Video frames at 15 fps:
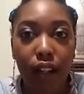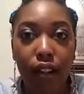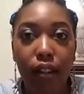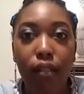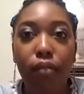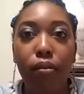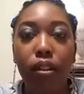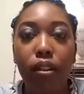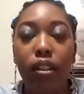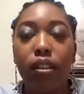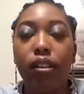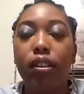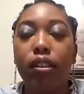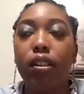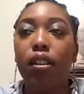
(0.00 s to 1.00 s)
along with
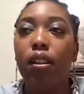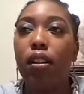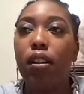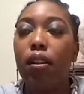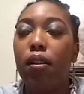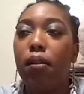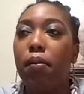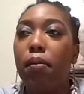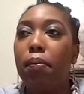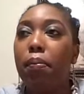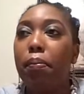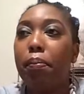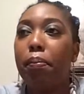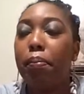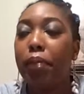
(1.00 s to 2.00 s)
us.
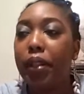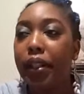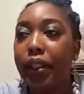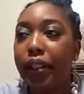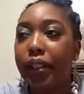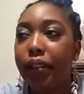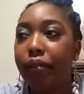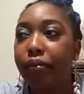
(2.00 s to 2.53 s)
But